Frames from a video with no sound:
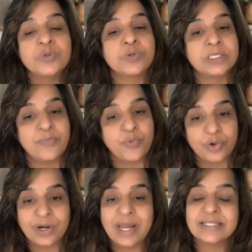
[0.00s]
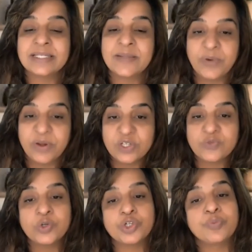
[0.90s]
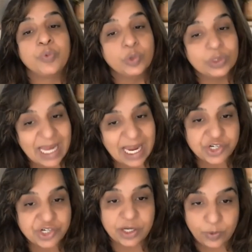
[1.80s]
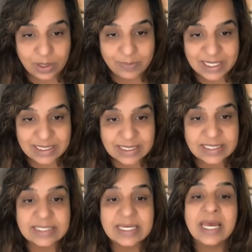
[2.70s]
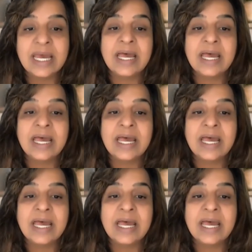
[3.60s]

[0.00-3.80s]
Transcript: which was supported as in the previous version, both cash and accrual basis.